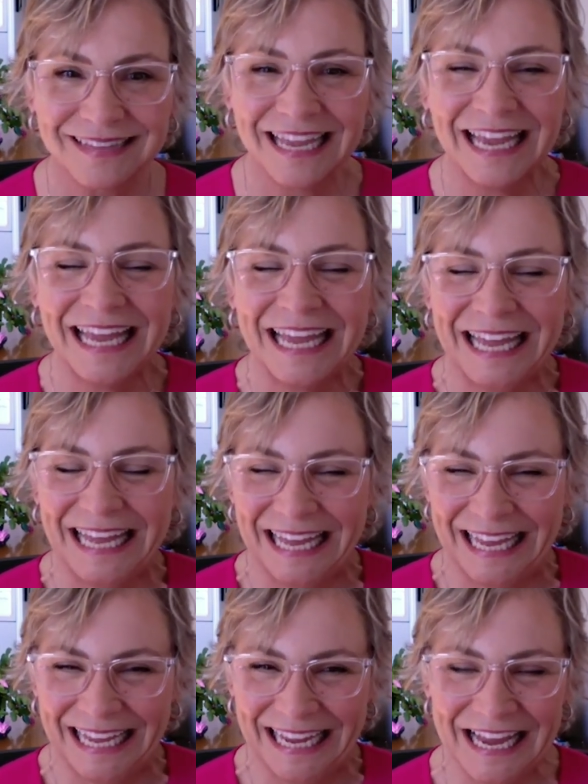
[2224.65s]

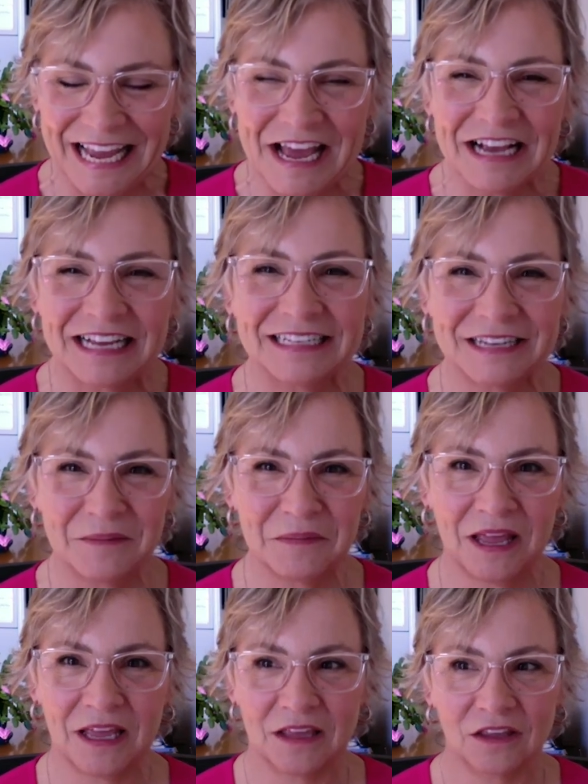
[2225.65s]
Because I'm
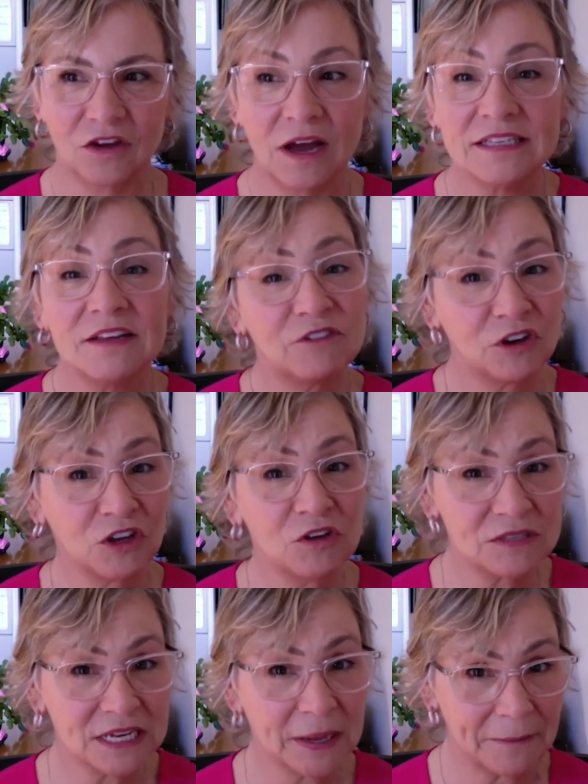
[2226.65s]
like, you guys, if you're
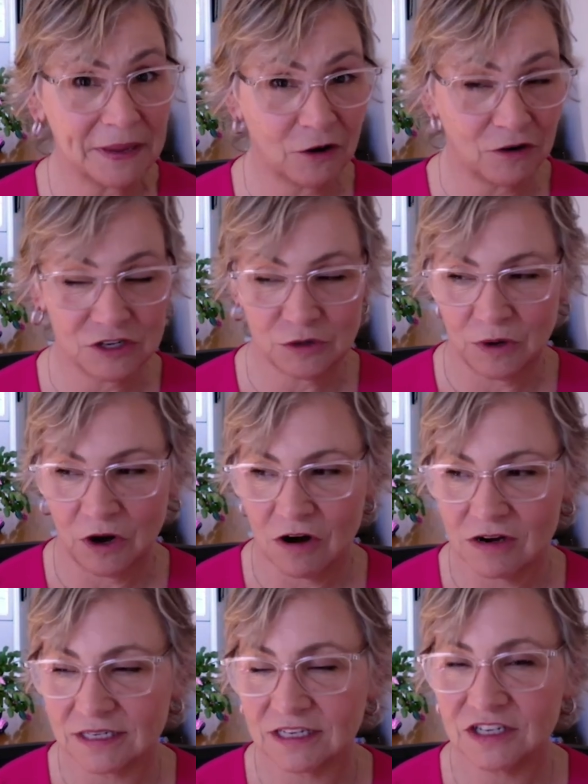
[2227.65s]
using a mirror to
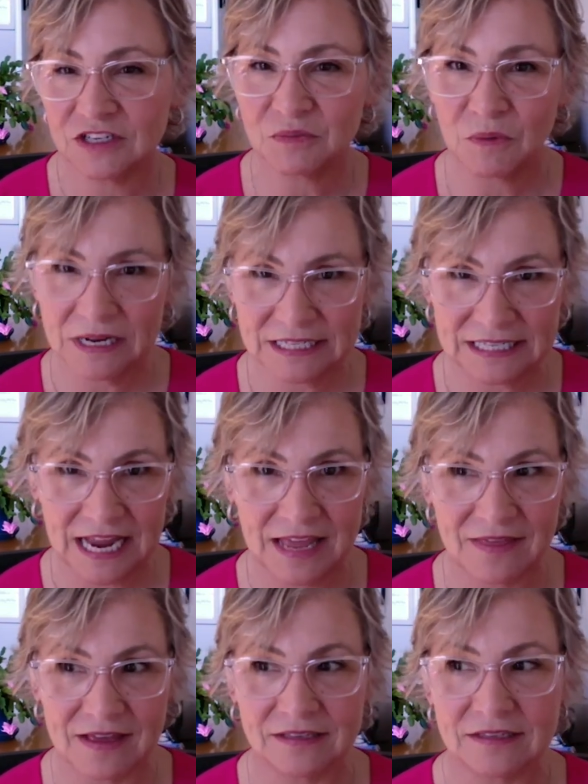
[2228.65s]
rehearse, I just want to say
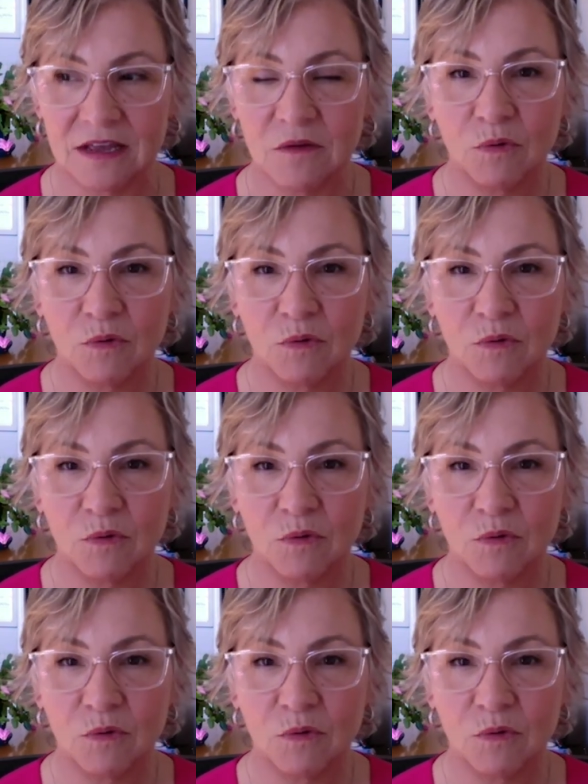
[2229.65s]
this.